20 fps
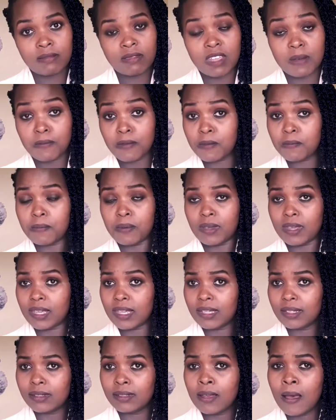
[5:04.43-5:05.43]
the
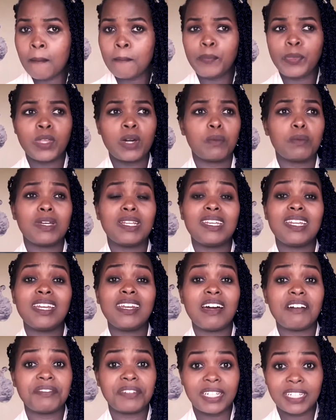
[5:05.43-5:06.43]
PPEs. We need
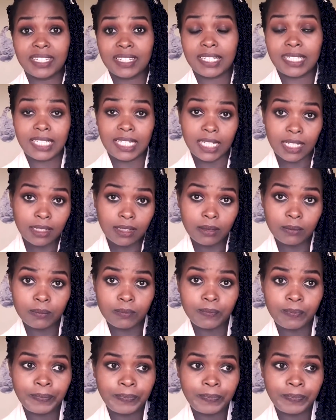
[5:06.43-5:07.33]
a vaccine.